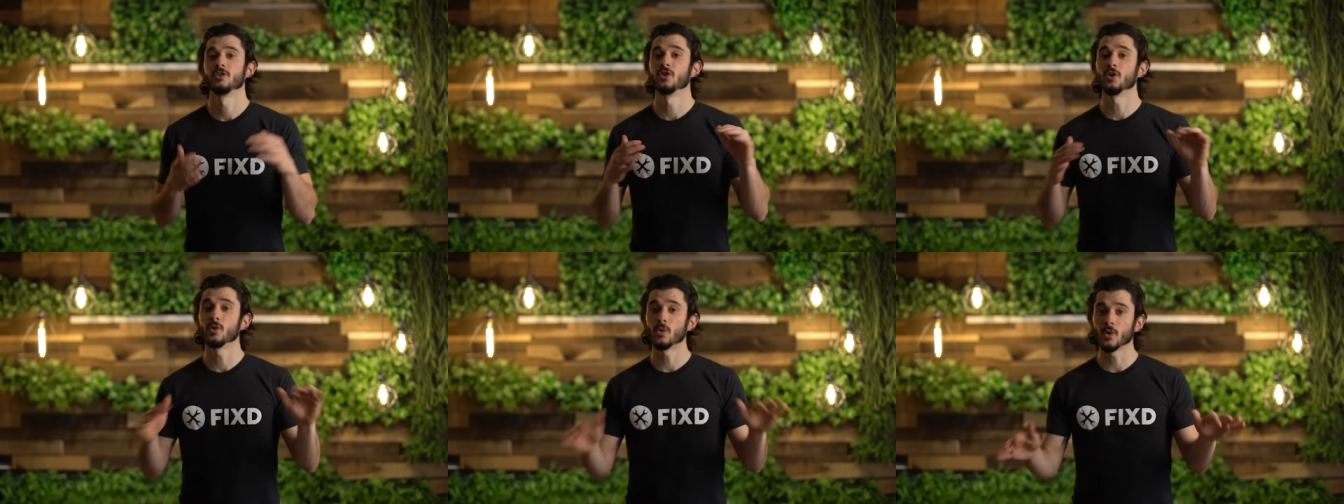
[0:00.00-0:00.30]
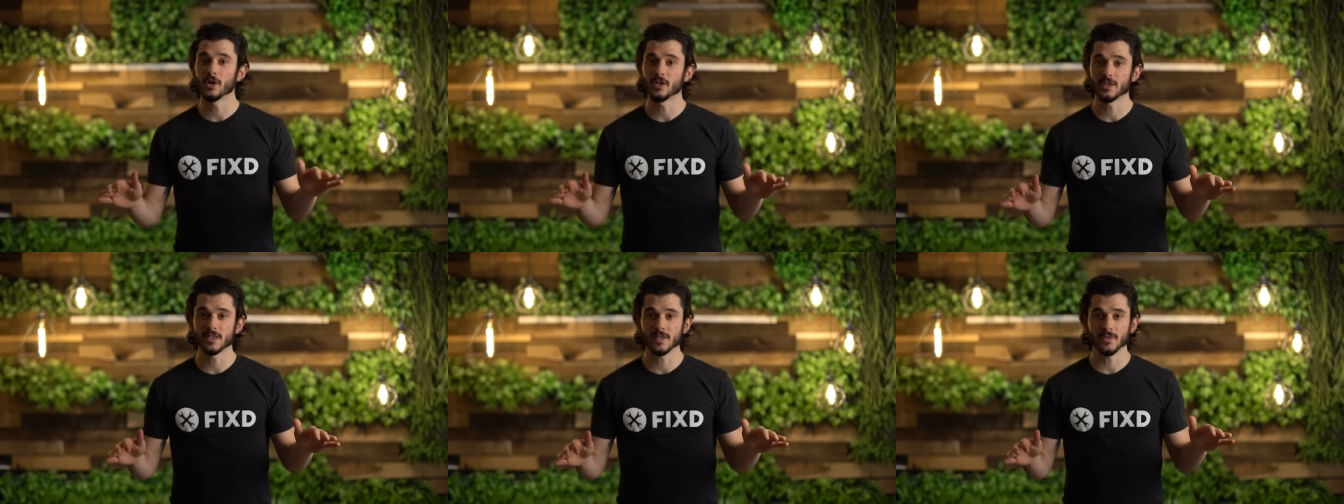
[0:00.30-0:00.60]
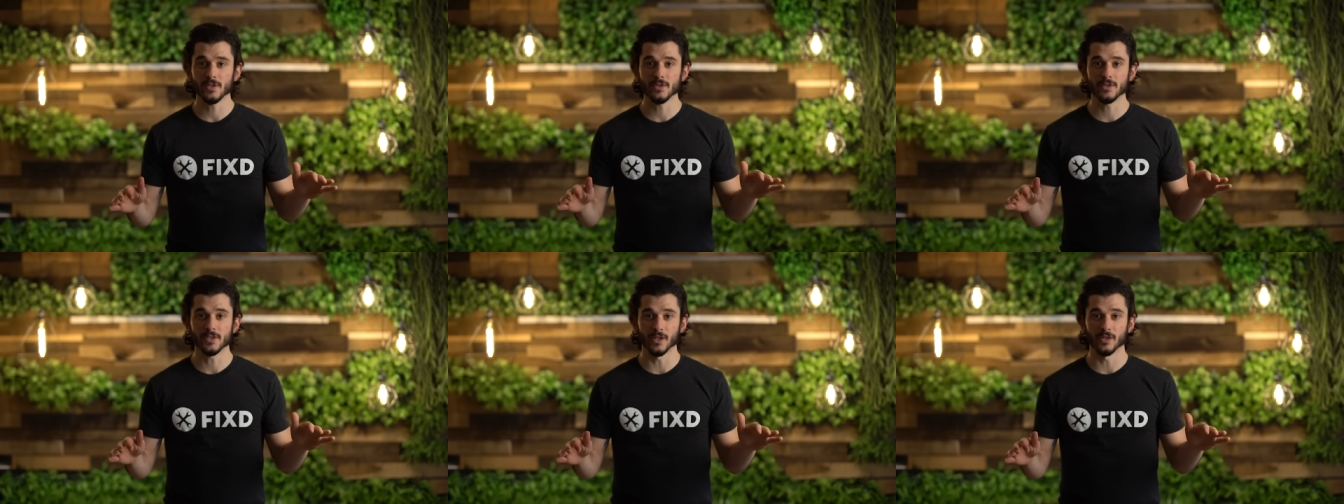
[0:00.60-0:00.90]
No worries
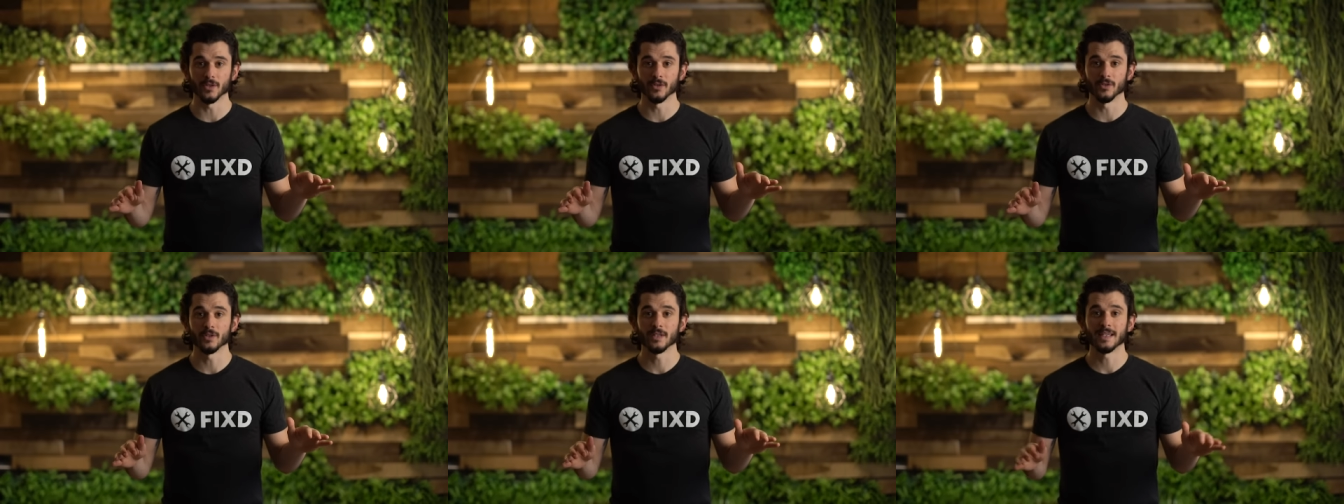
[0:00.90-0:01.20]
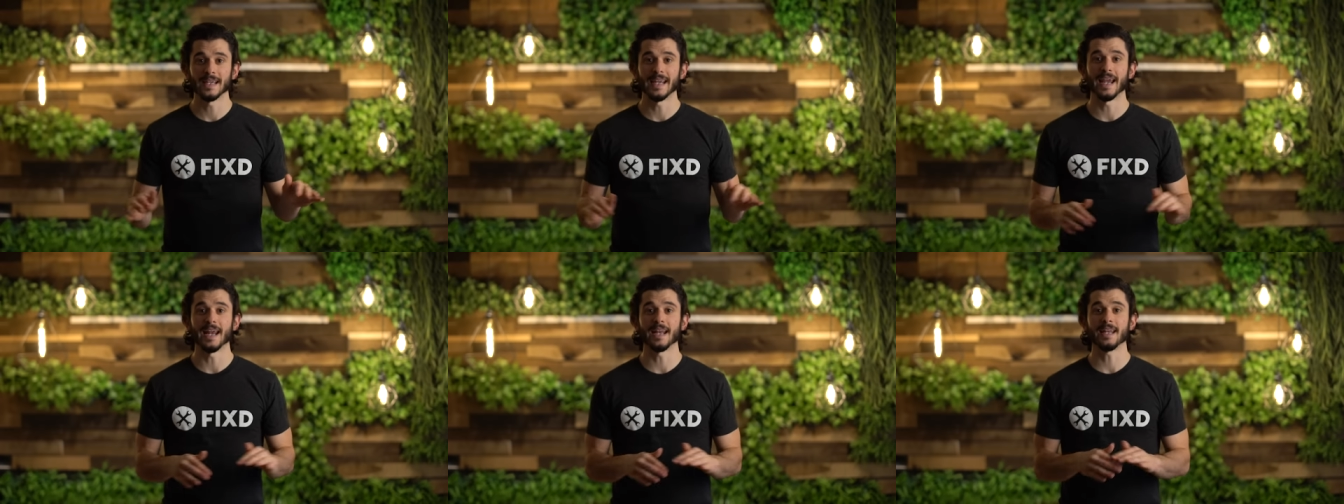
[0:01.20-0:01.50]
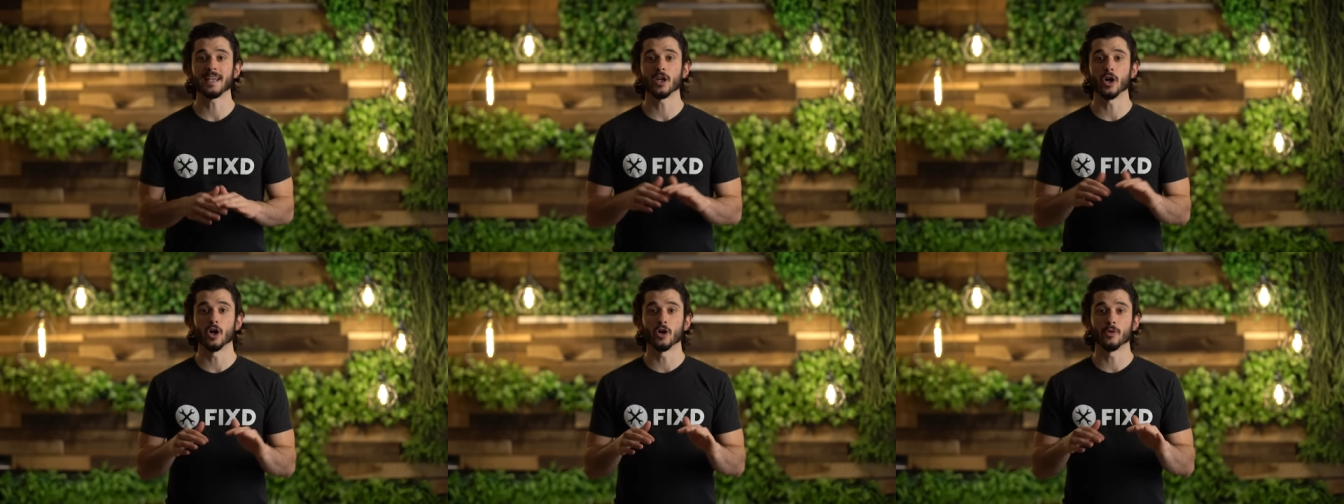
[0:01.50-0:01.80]
if you don't,
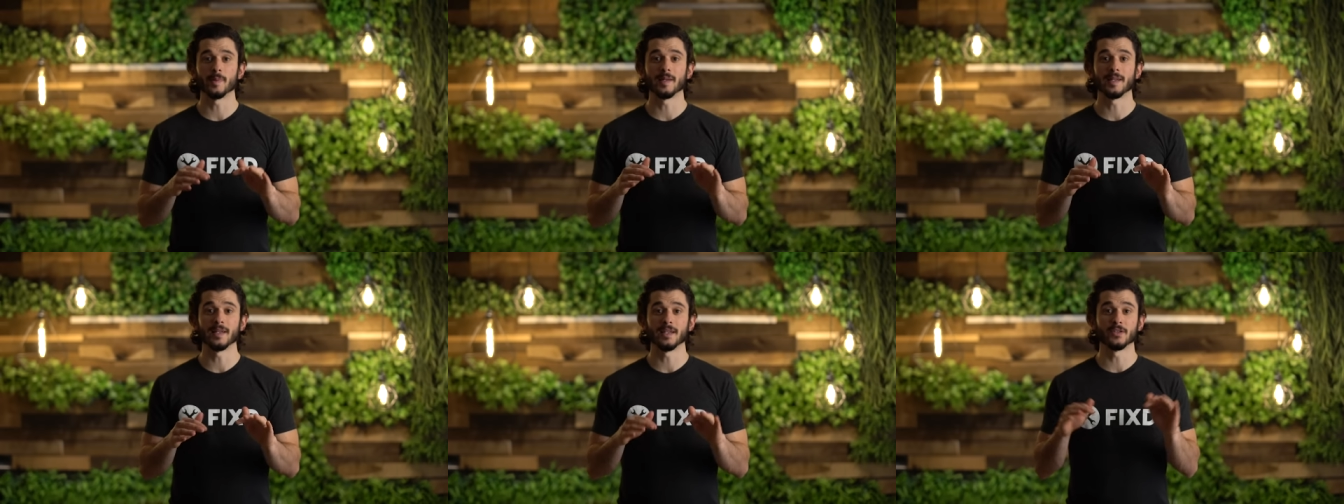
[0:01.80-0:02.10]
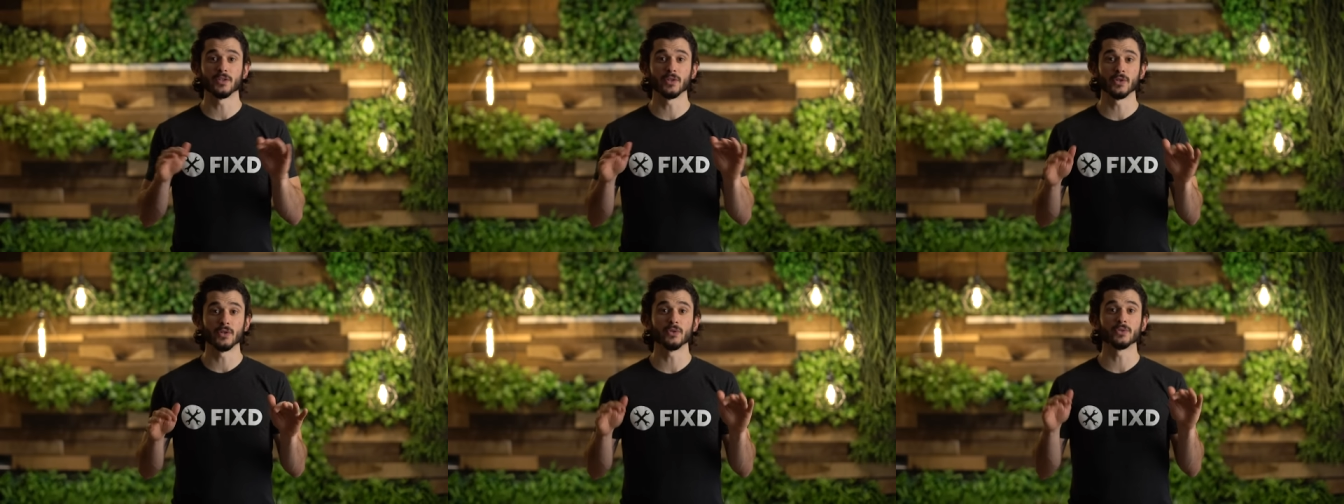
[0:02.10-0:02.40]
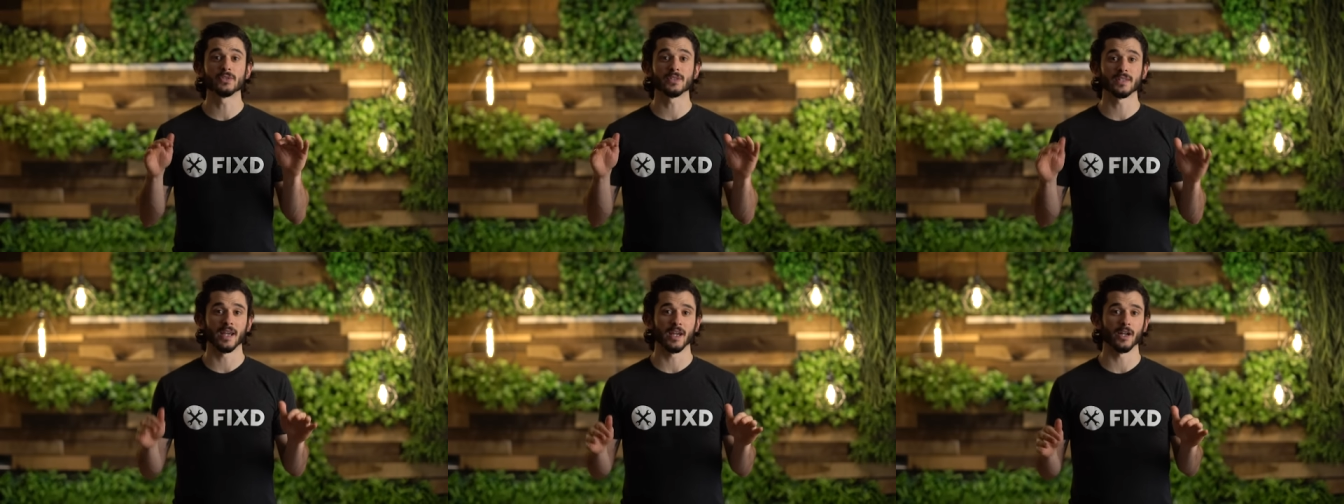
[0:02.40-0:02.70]
any
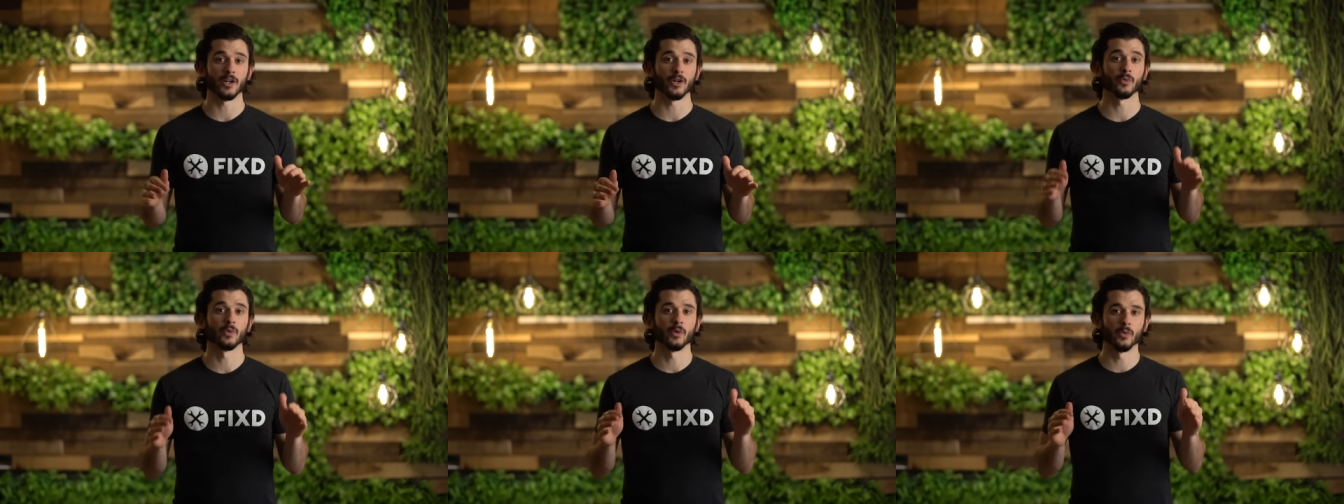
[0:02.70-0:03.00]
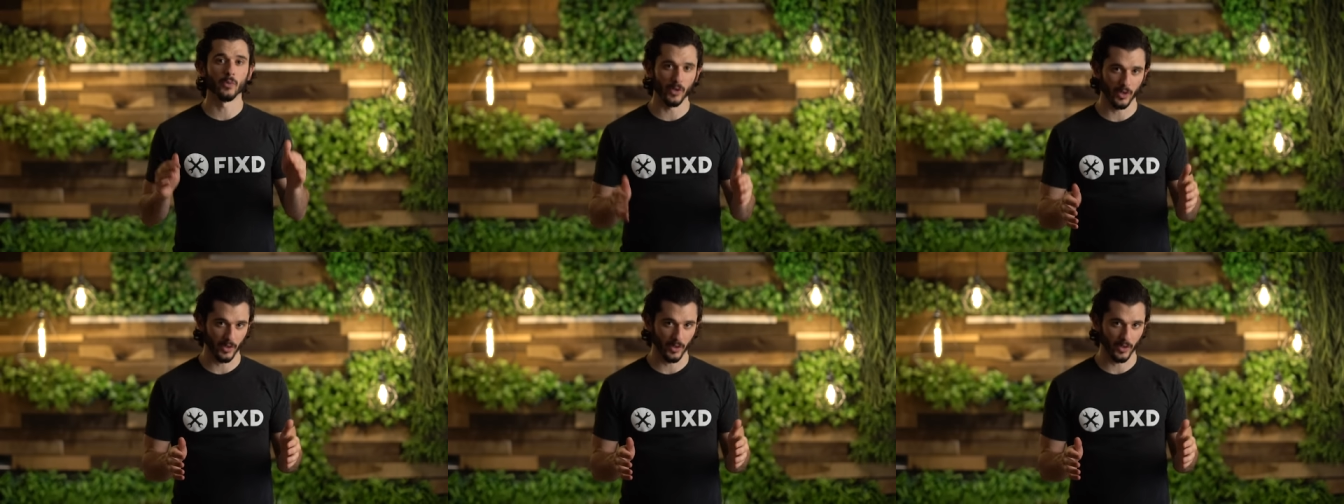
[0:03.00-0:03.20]
OBD2 scanner will